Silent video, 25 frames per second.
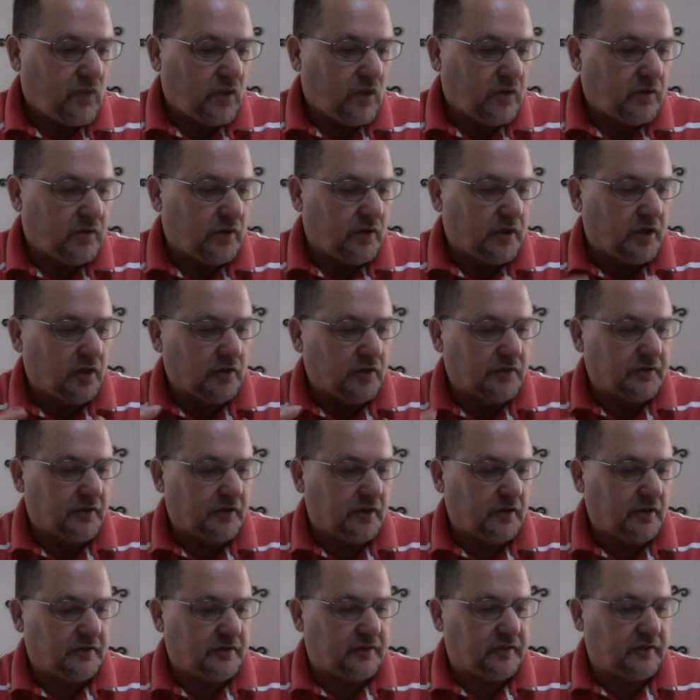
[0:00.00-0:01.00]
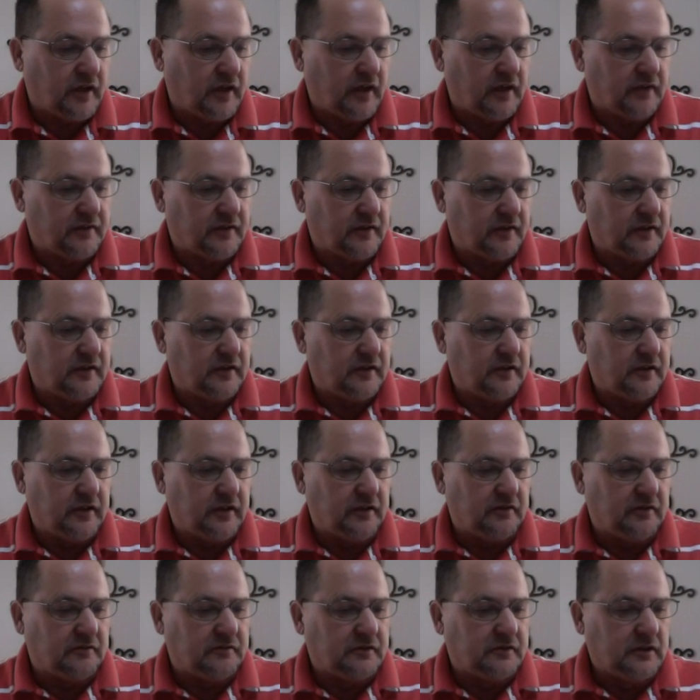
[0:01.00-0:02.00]
So it goes on and says that,
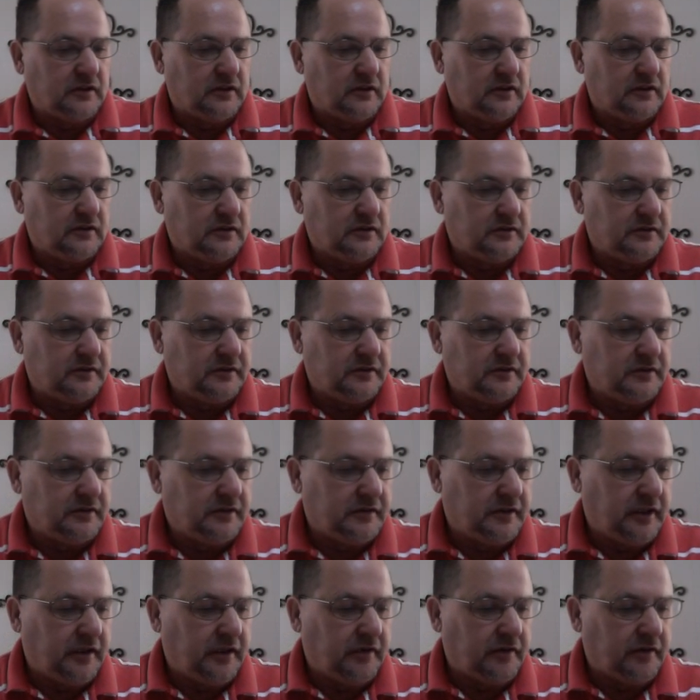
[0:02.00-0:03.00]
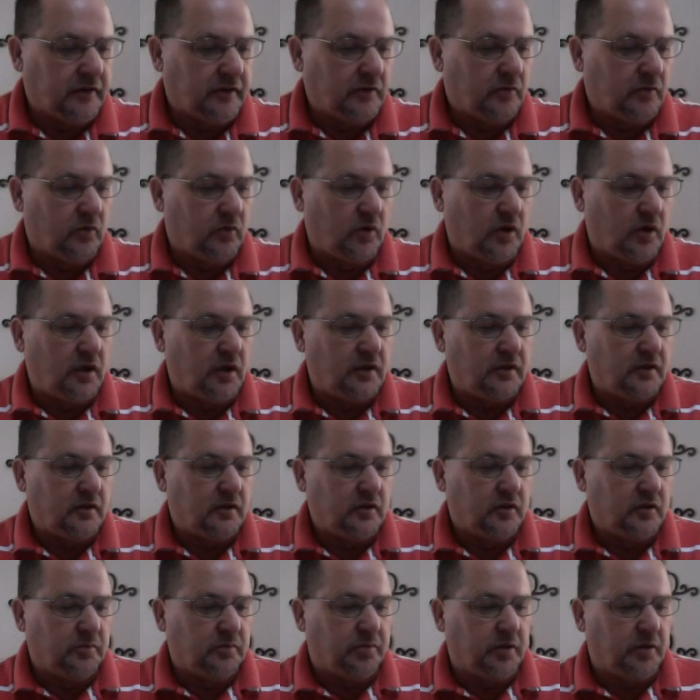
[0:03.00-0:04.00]
neither the one
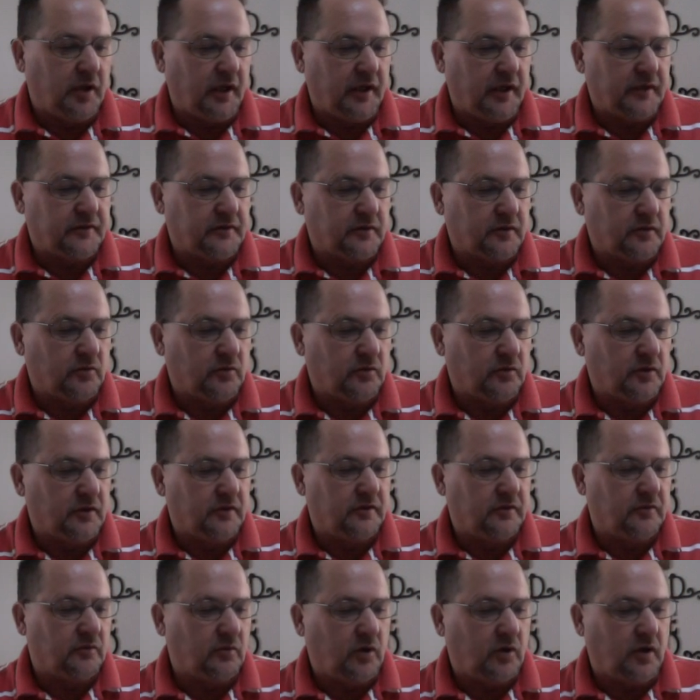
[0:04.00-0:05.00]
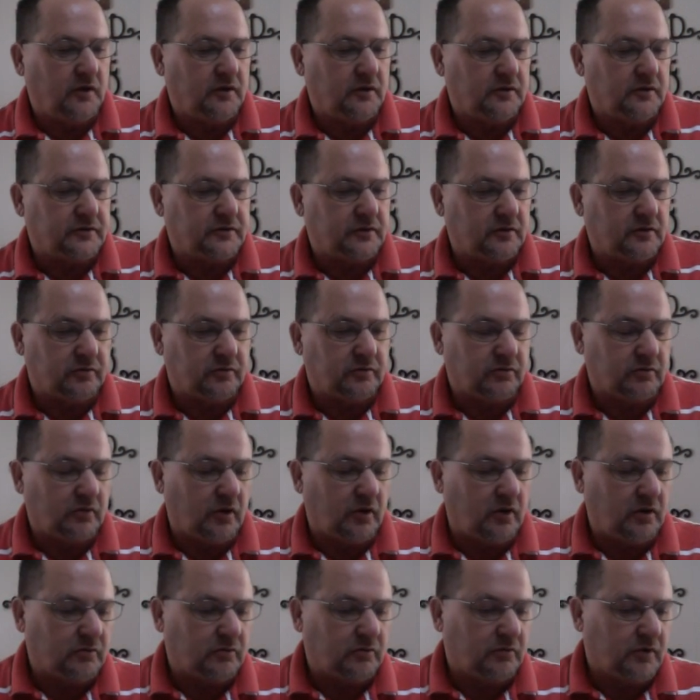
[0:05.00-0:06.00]
who plants or the ones that waters
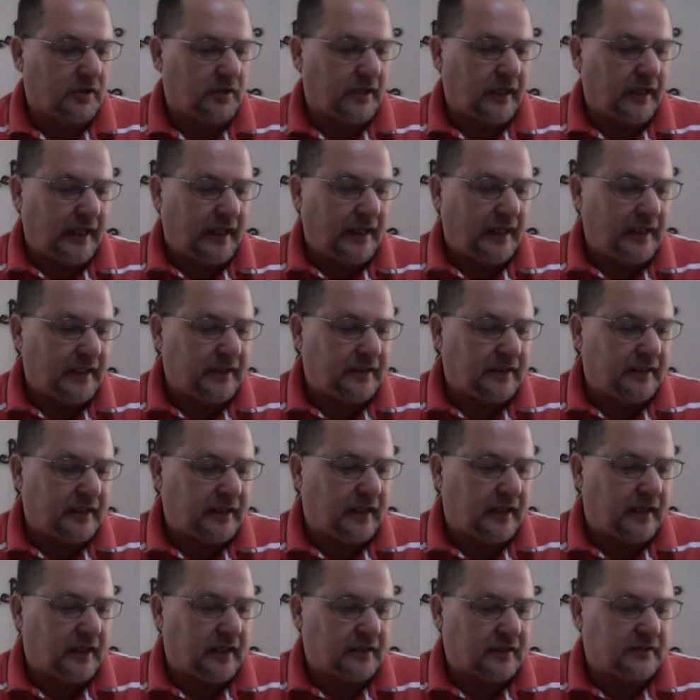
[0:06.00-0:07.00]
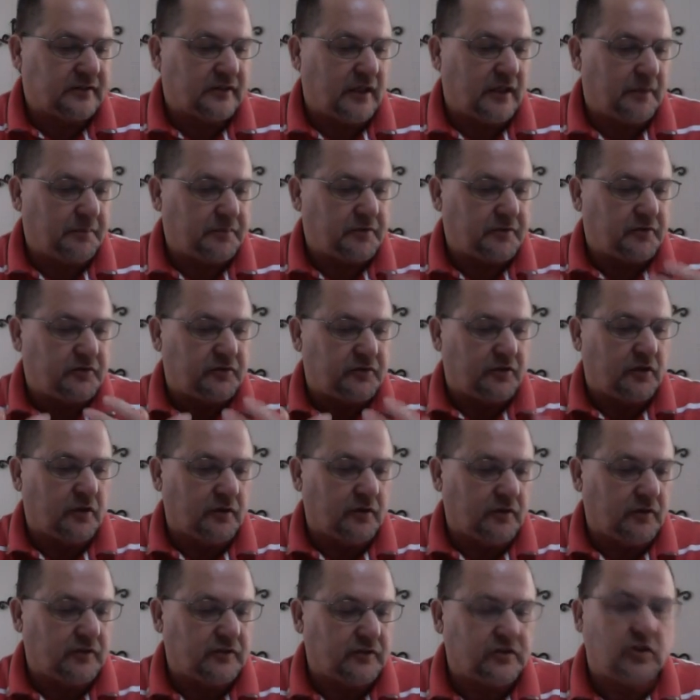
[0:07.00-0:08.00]
are really anything except
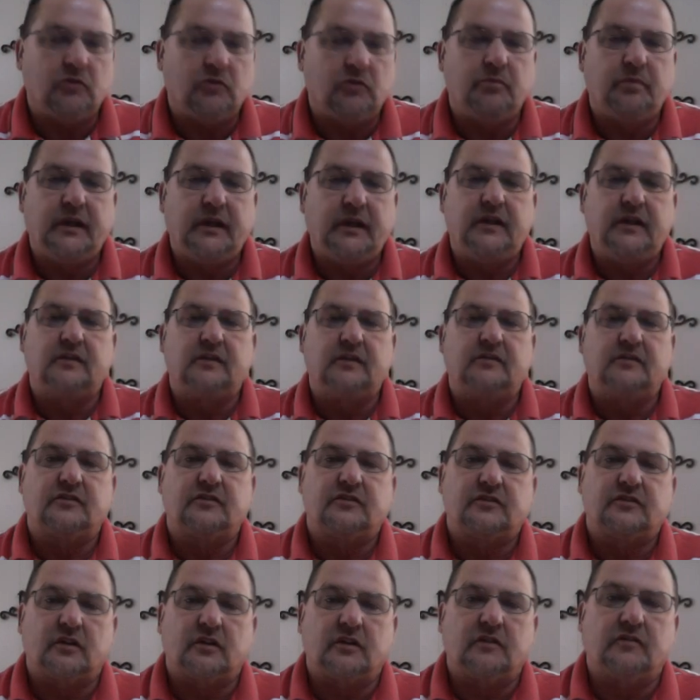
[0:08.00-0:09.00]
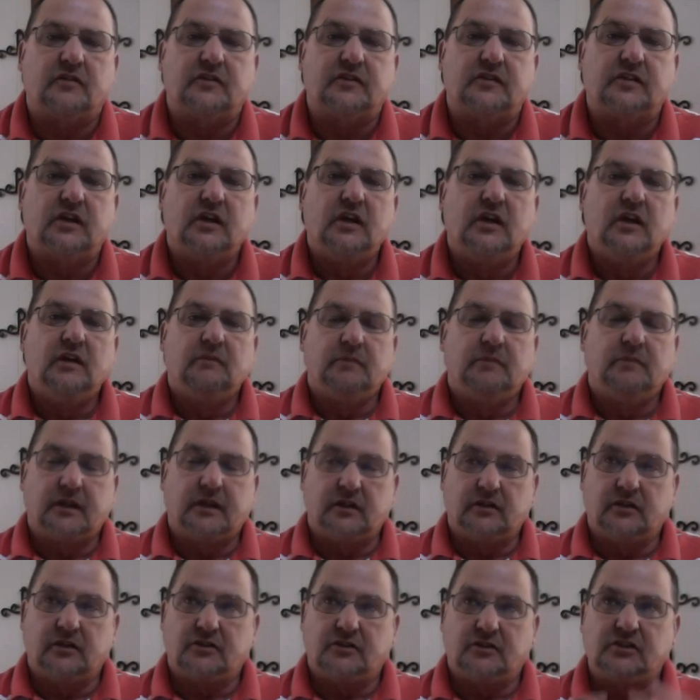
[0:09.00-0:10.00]
servants, obedient servants,
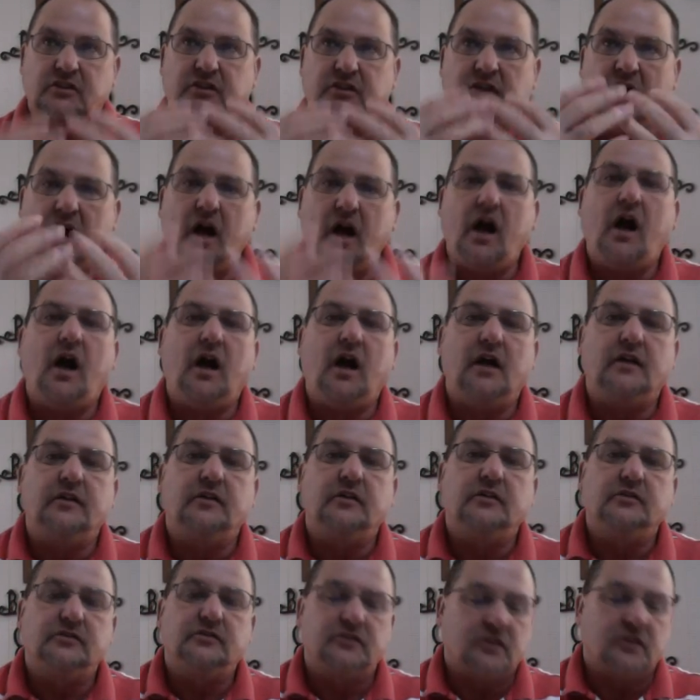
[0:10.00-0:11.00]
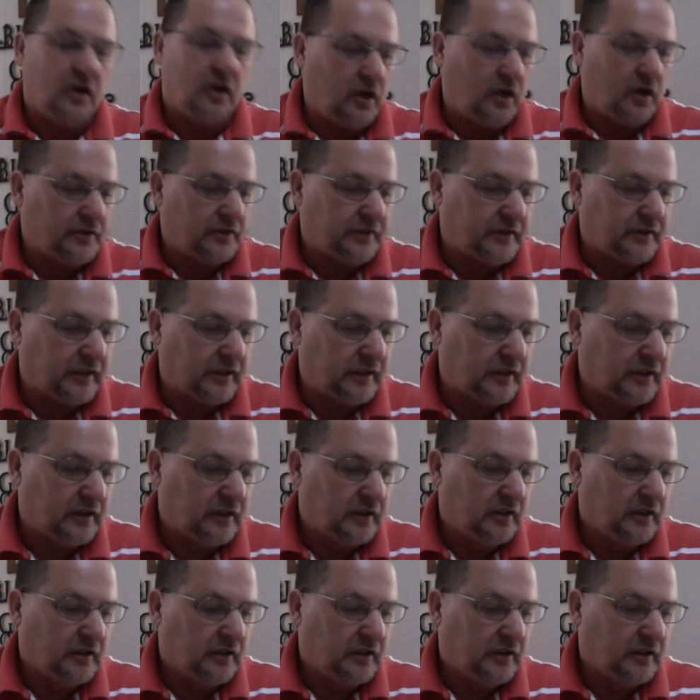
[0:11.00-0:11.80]
because it's God who's causing